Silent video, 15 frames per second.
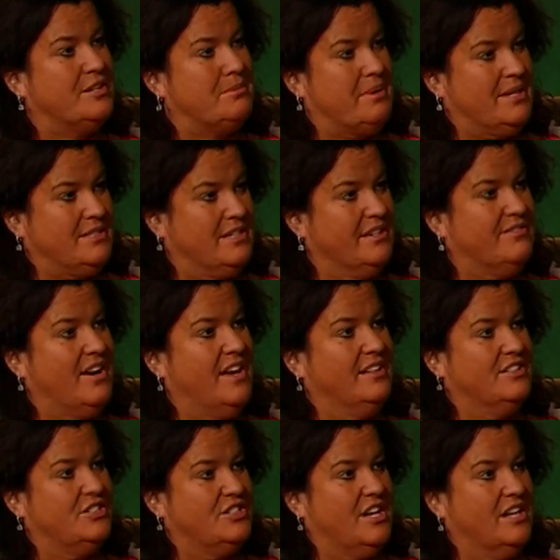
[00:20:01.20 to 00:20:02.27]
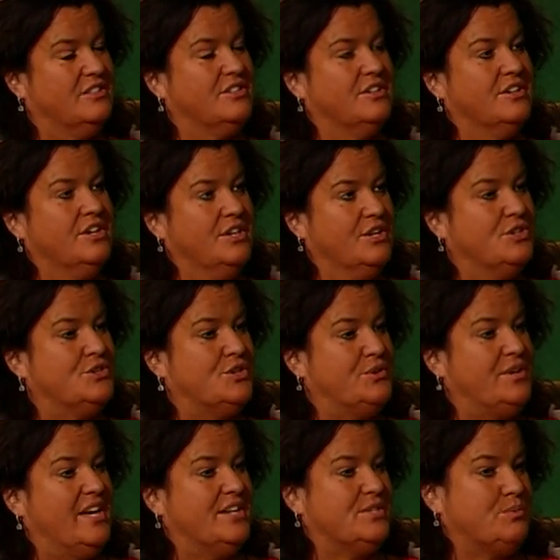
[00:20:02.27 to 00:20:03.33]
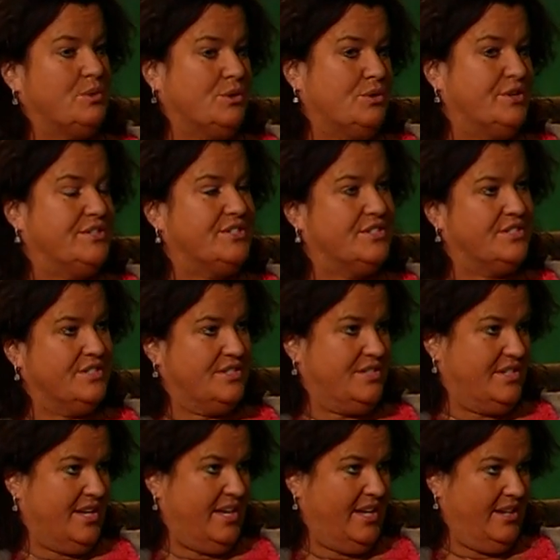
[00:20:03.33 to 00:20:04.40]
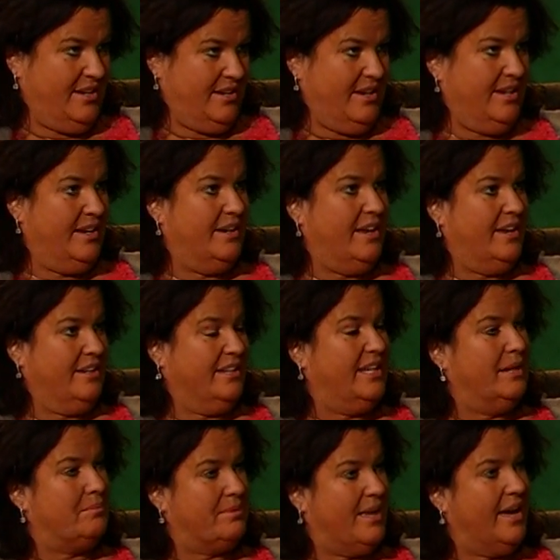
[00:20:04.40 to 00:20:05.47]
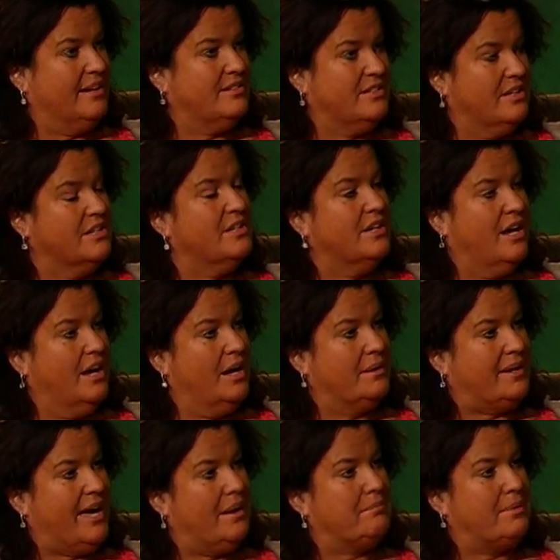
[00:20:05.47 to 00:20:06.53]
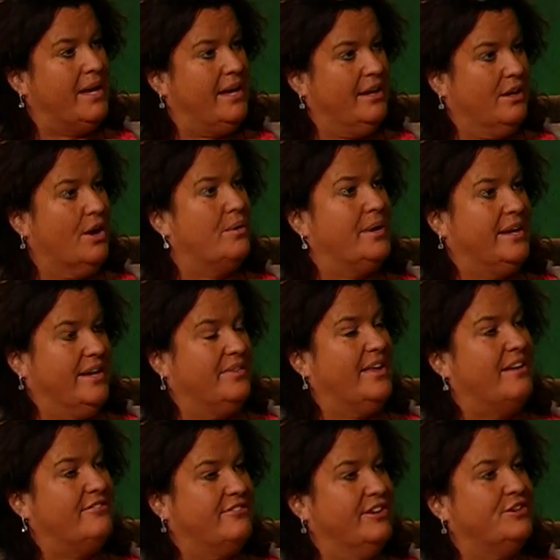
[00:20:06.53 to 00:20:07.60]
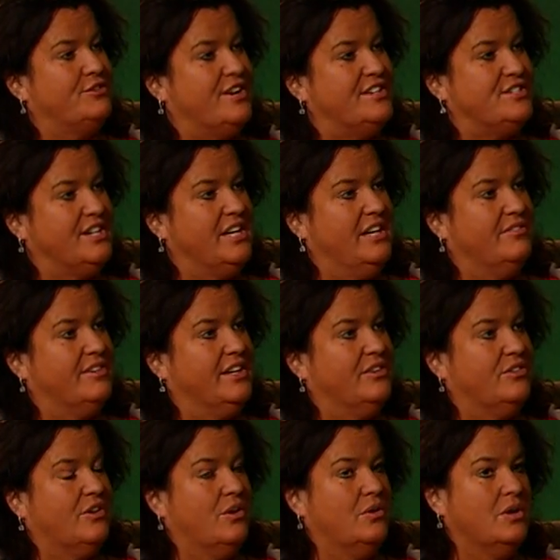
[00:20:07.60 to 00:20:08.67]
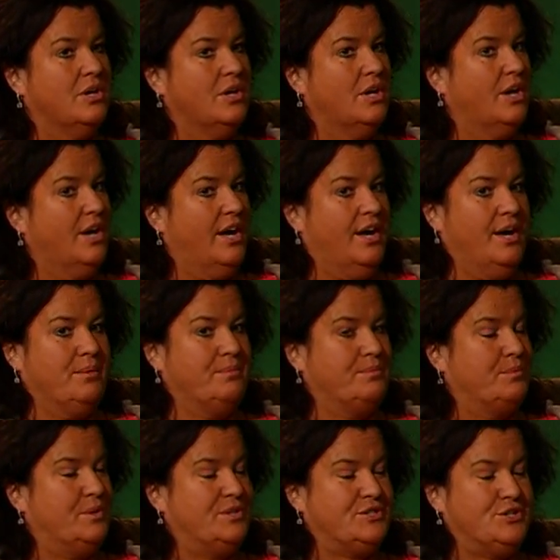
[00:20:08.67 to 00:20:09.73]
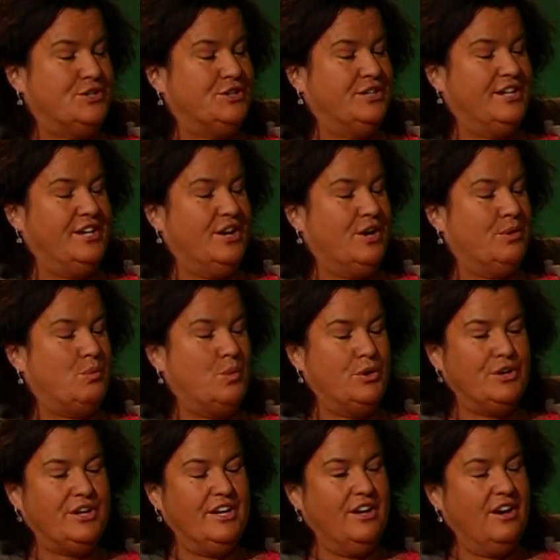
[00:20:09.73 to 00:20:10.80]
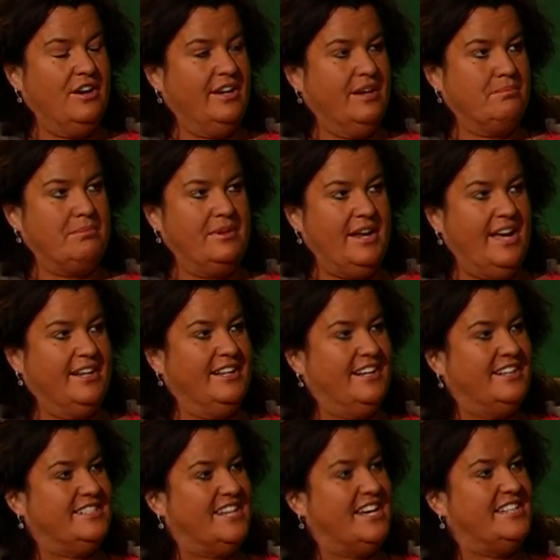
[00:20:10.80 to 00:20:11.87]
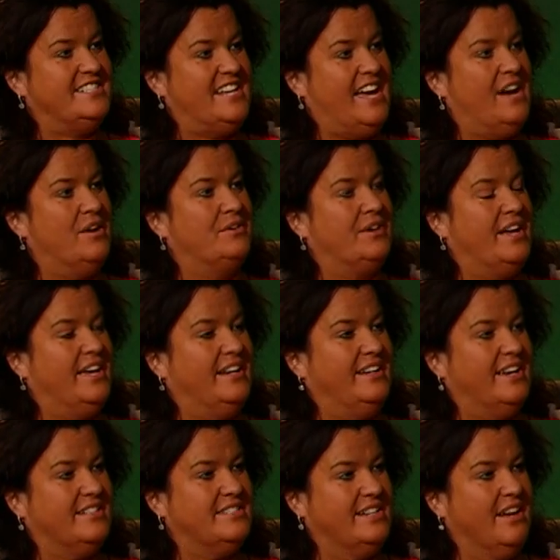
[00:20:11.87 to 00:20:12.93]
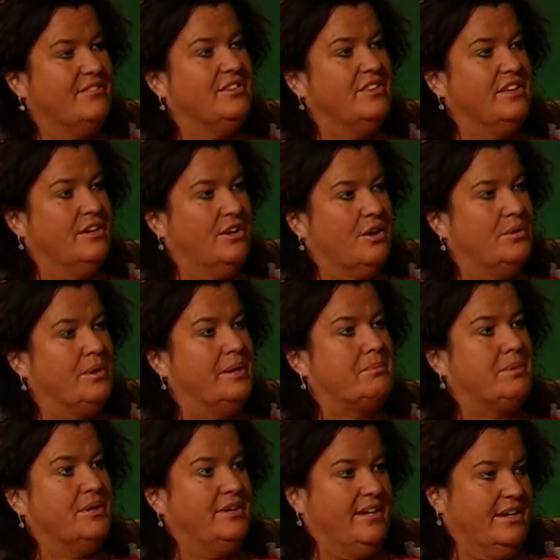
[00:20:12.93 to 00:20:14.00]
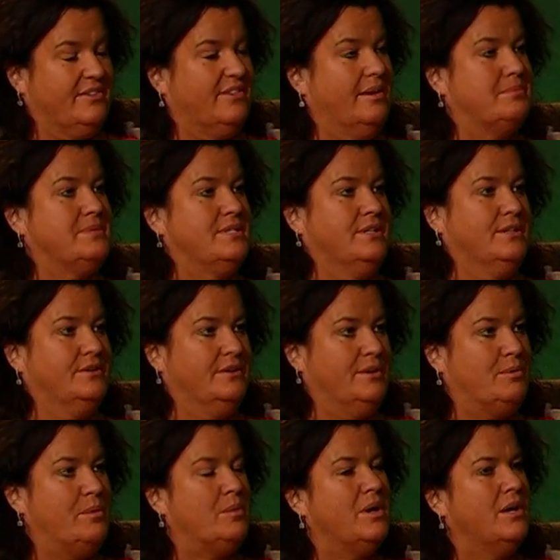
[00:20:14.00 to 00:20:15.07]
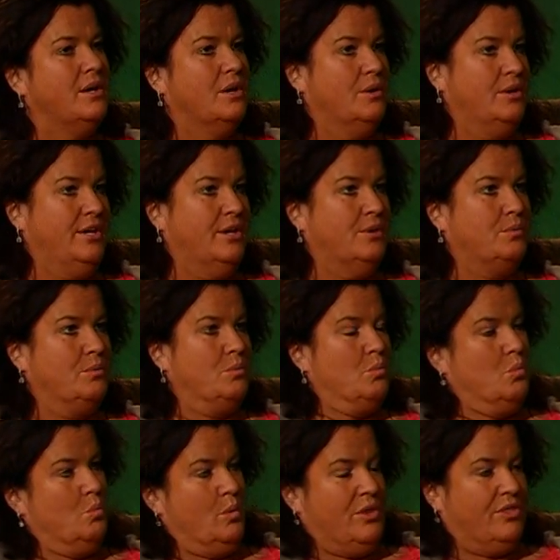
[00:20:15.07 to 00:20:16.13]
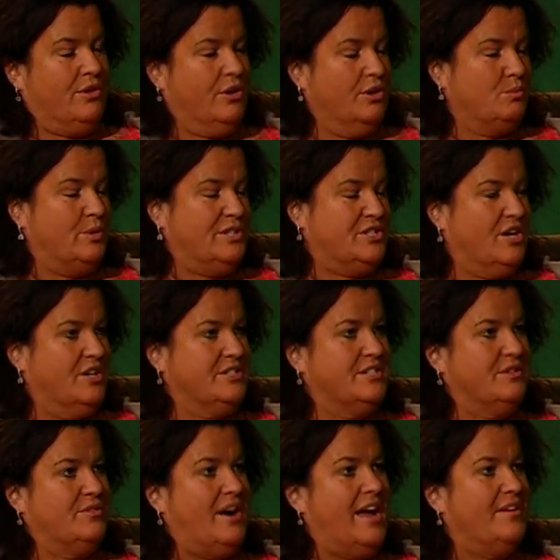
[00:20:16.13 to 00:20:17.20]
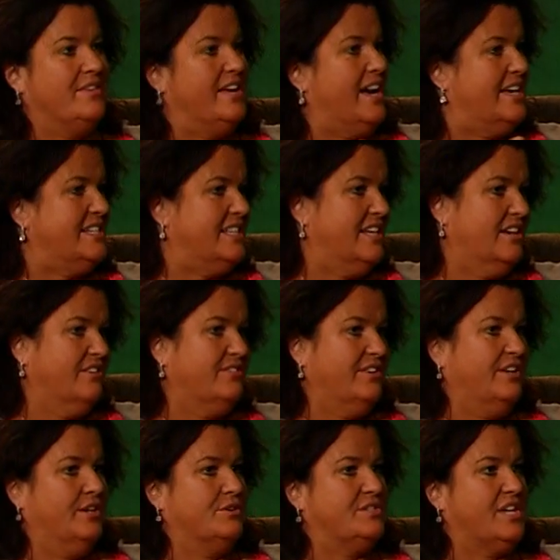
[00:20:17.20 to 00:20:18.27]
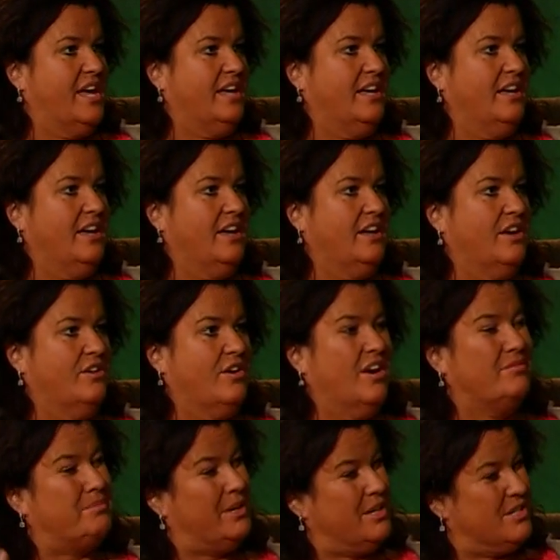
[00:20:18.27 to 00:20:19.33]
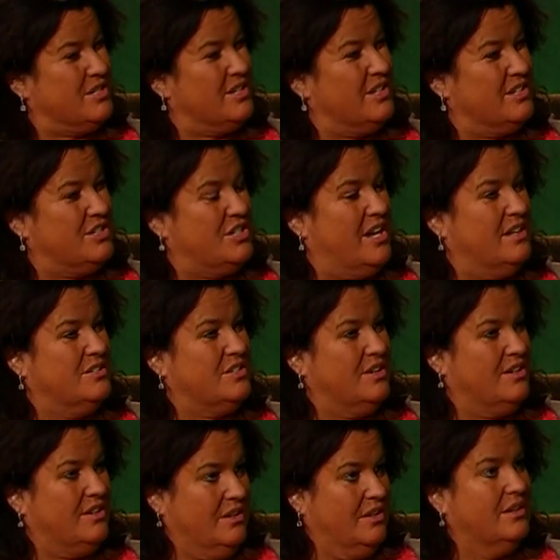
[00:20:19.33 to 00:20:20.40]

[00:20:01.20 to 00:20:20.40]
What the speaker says: domestic violence shelter. So yes, we're going to sustain and keep that campaign going and that fundraising evening. So we certainly are working on nailing a date down and getting everything going. But yes, absolutely. We thought, we tossed around the idea of, taking a year off because of the shelter